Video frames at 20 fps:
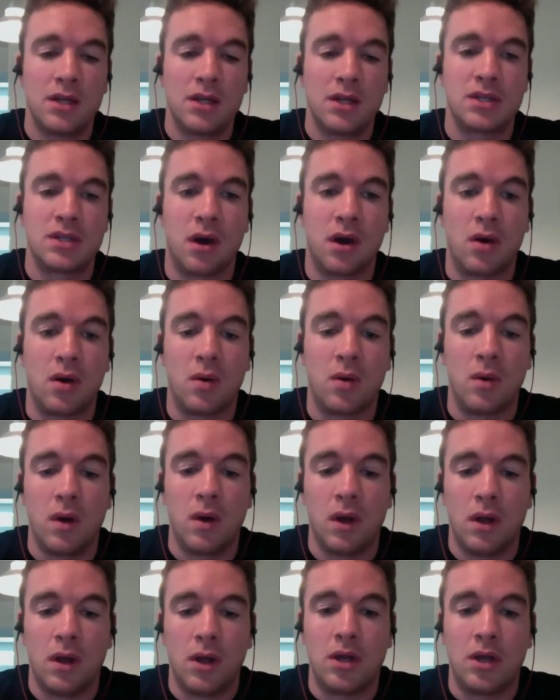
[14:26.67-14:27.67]

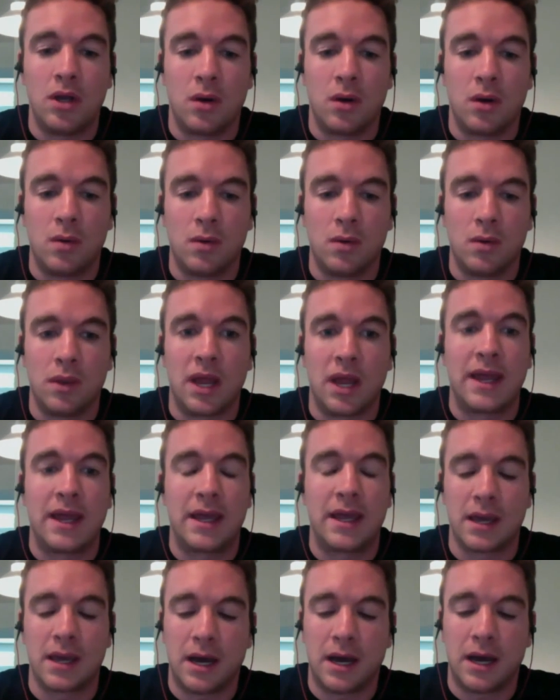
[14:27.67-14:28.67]
So,
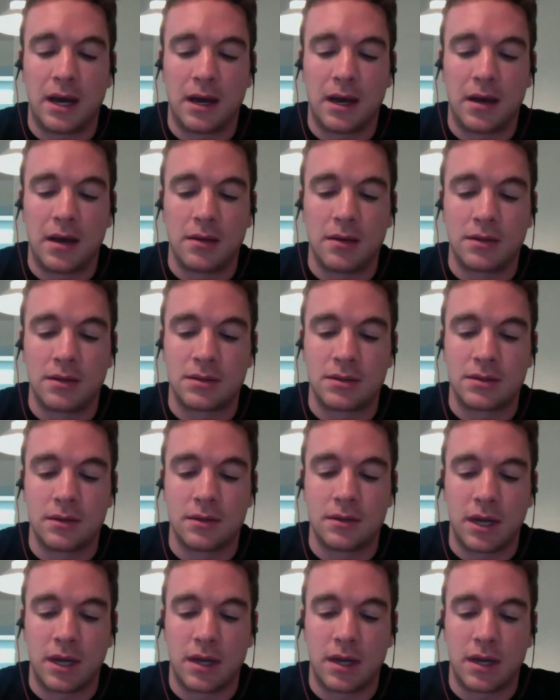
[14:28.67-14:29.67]
like
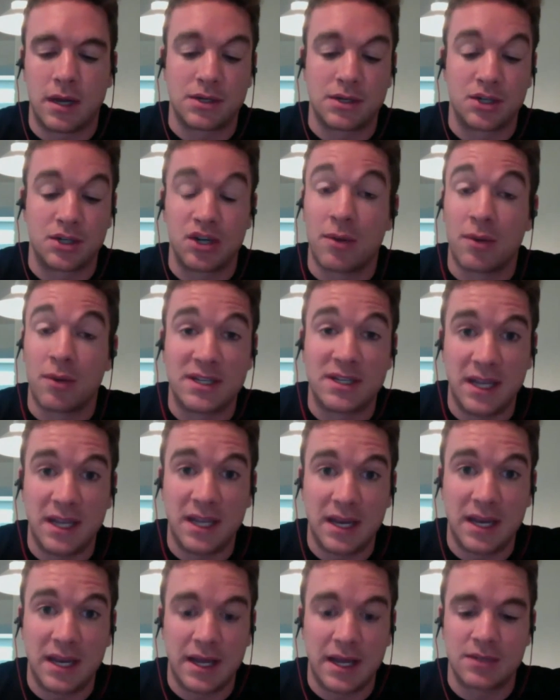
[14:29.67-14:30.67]
Sergio
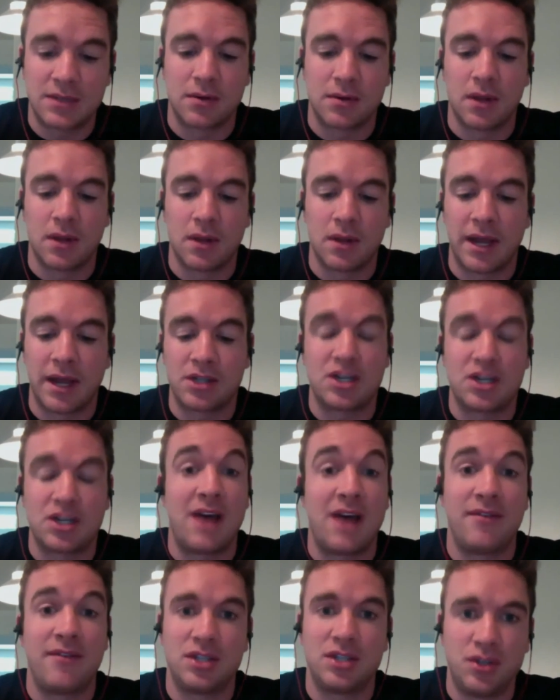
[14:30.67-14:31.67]
Martinez or like
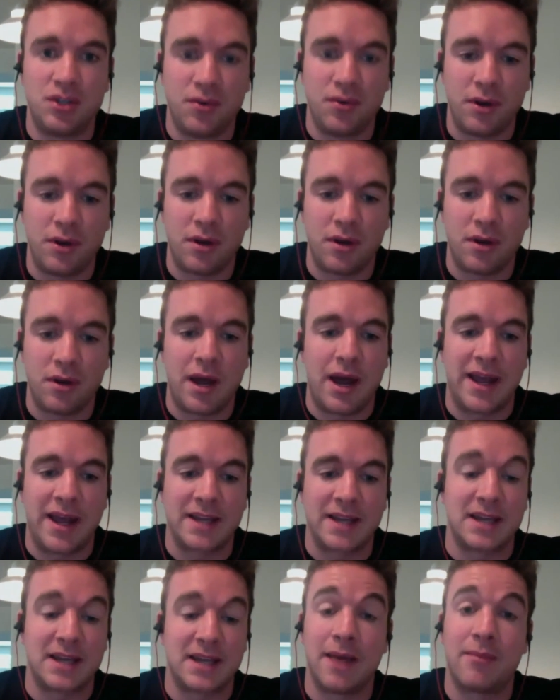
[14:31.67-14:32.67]
Chavez Jr., I
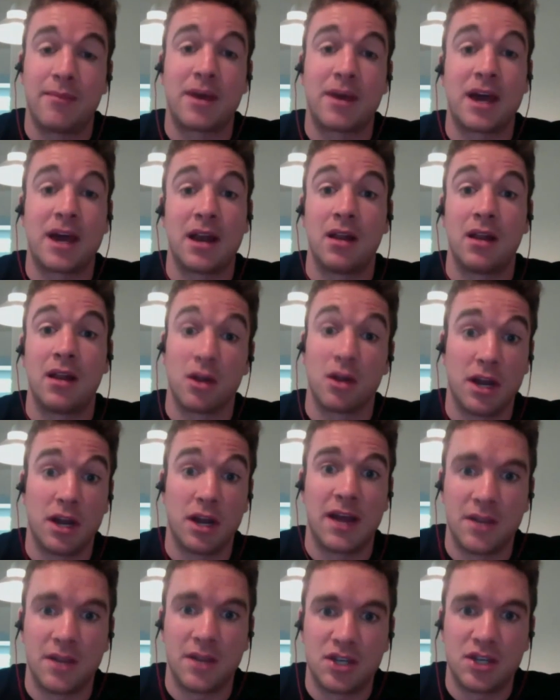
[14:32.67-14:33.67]
guess I am kind of
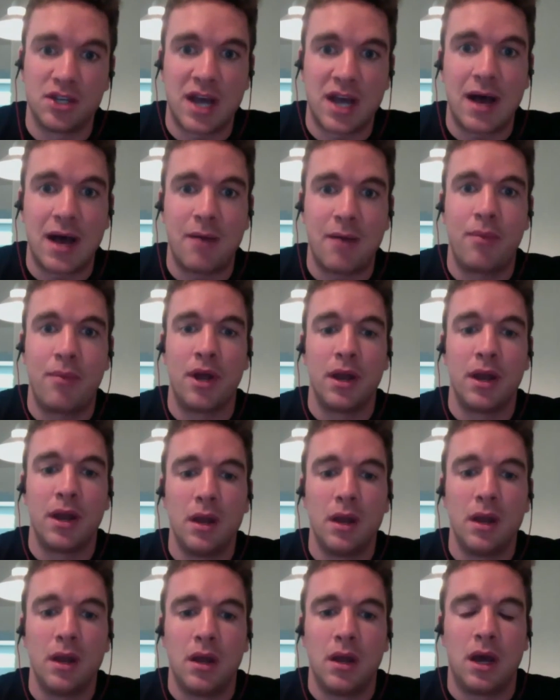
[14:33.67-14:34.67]
learning on the job,
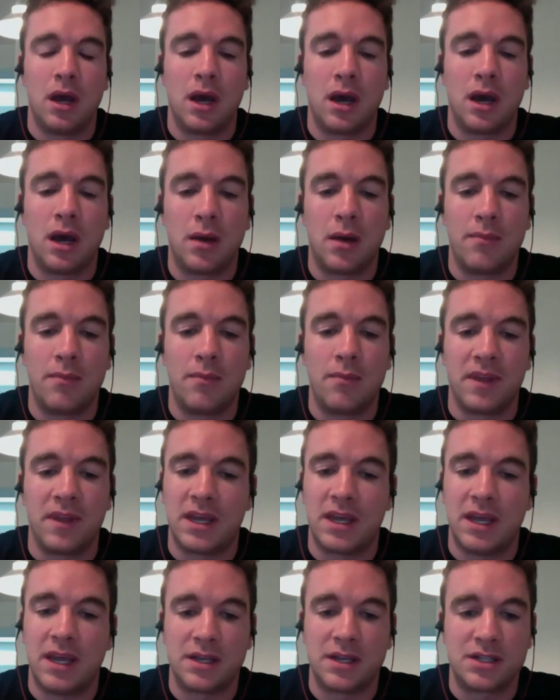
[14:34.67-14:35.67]
but the
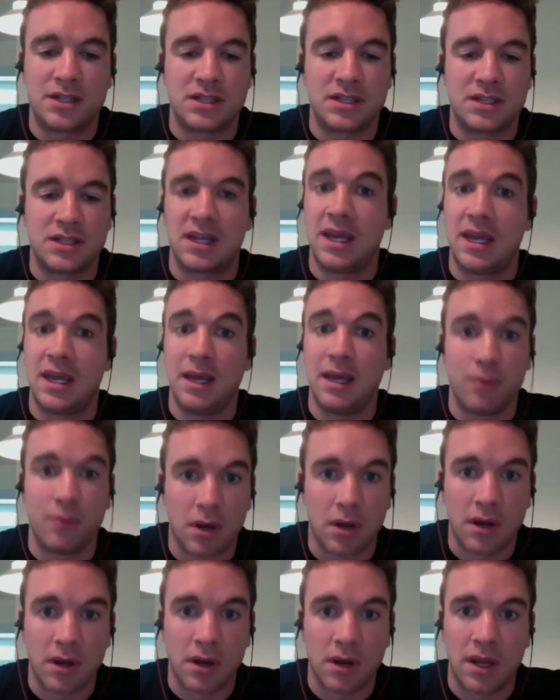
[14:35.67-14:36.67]
key is just to keep
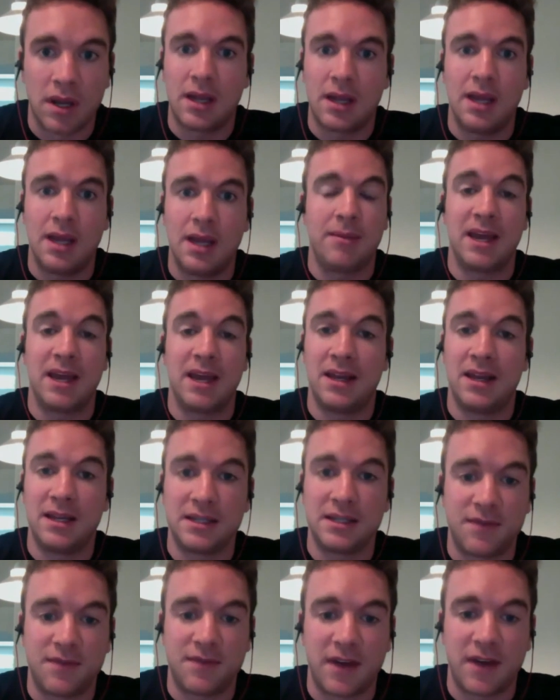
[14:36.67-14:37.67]
learning, keep getting
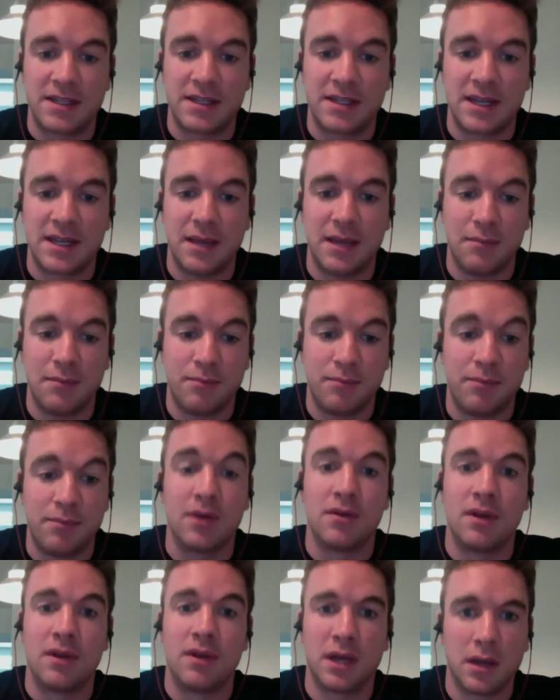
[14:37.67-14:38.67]
these fights, keep
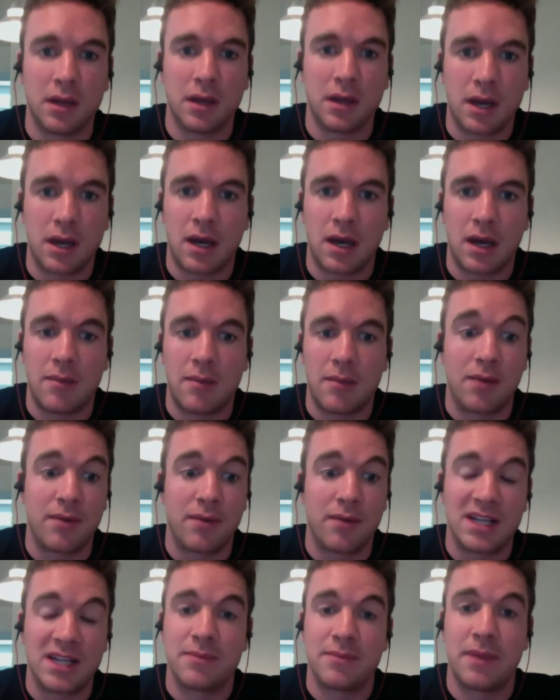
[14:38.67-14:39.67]
building my
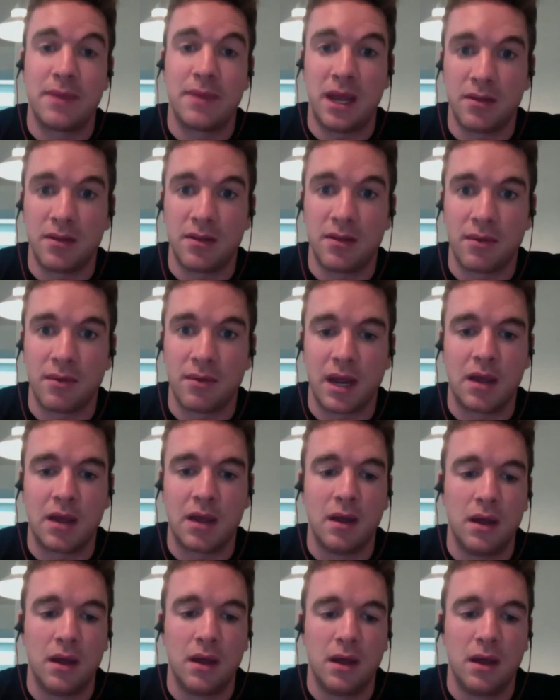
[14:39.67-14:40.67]
resume in the
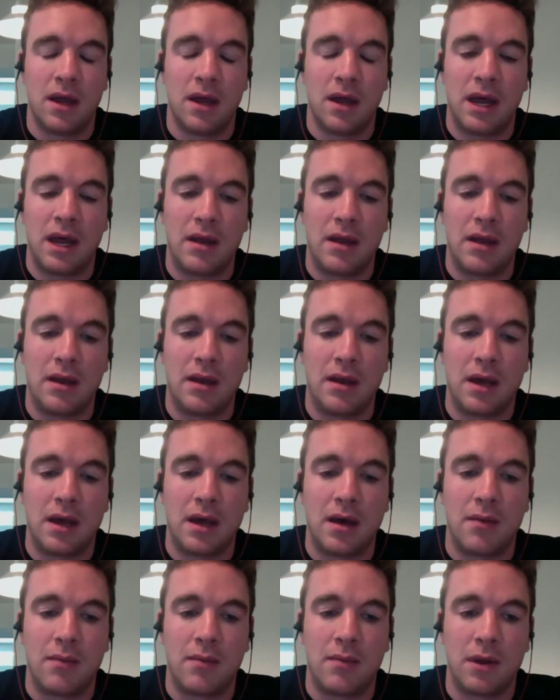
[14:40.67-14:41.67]
ring, and
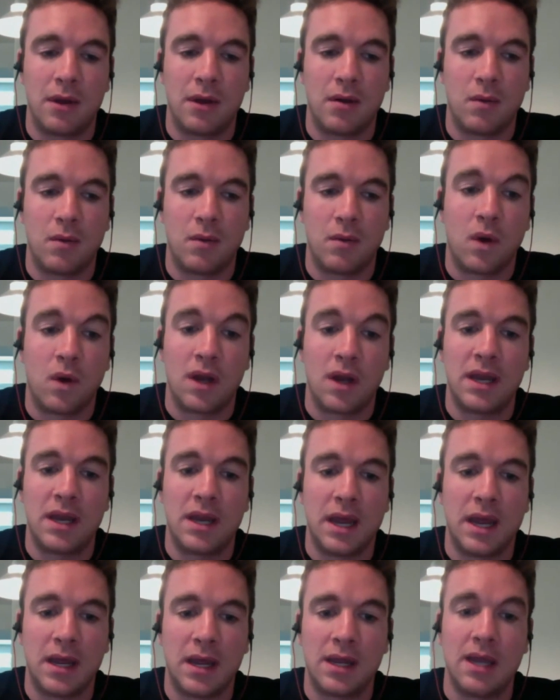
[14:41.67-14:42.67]
one
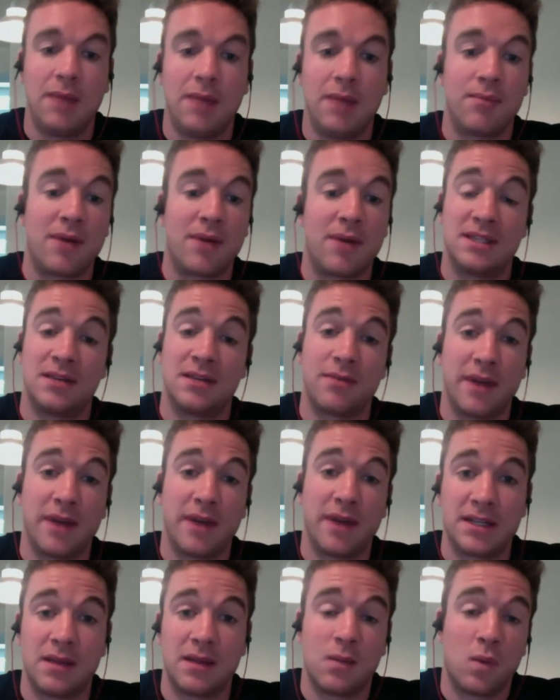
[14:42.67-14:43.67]
day keep rising the
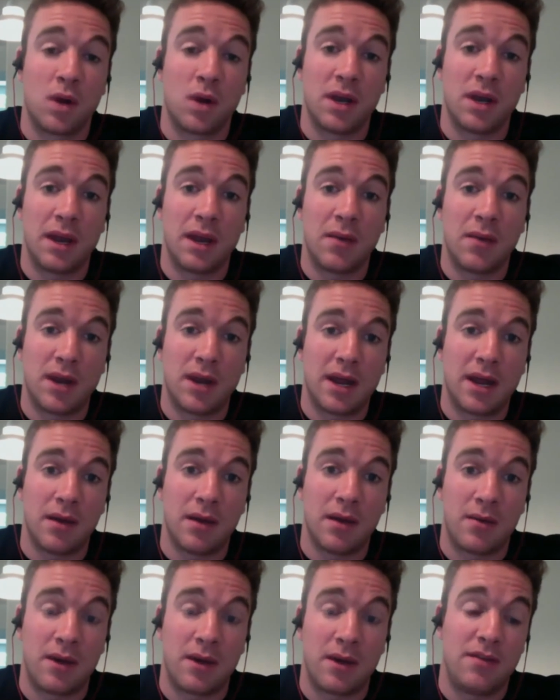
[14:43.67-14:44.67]
ranks. Then one day when
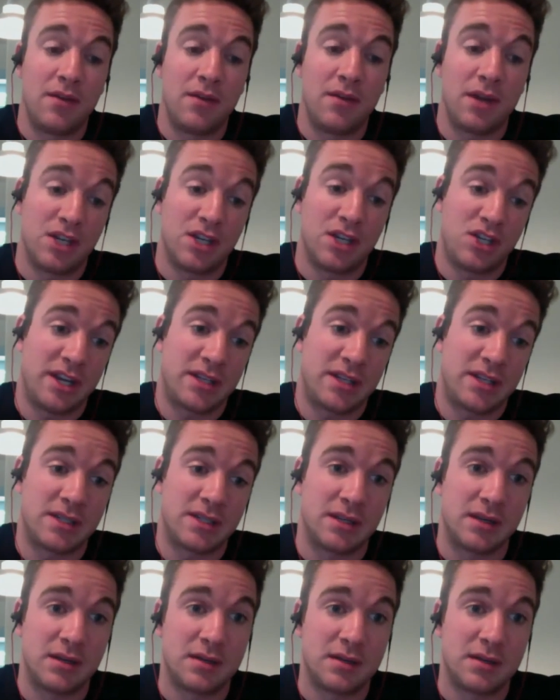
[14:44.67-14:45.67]
I do get a
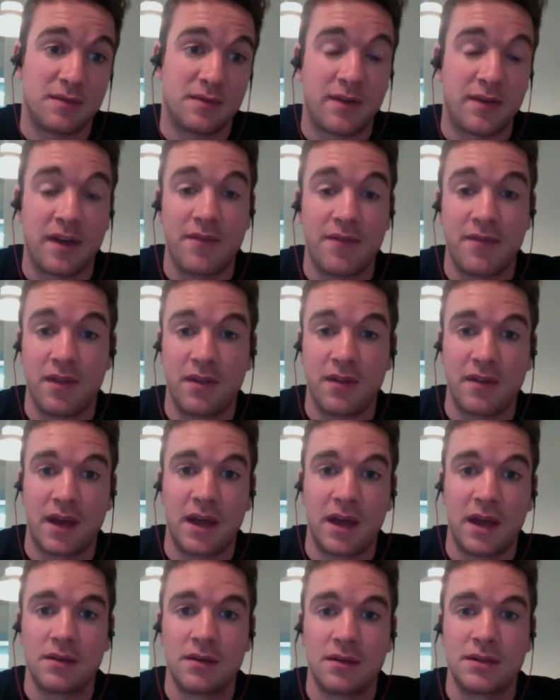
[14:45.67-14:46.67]
chance to fight for the
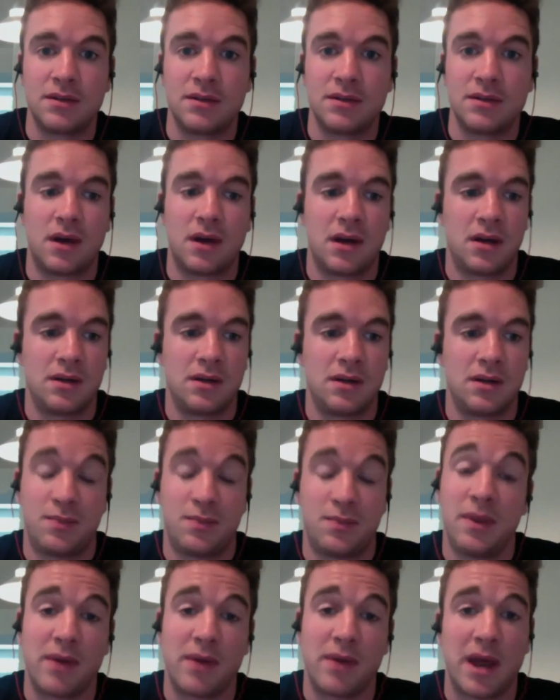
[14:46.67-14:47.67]
title, to
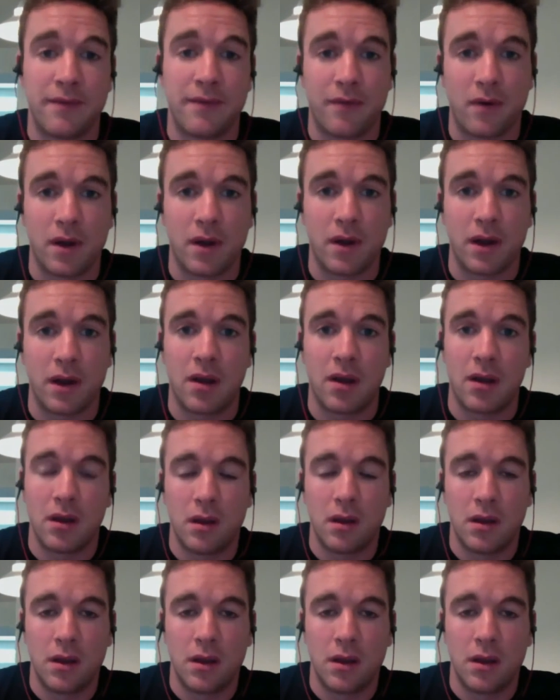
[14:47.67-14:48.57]
just be ready for it.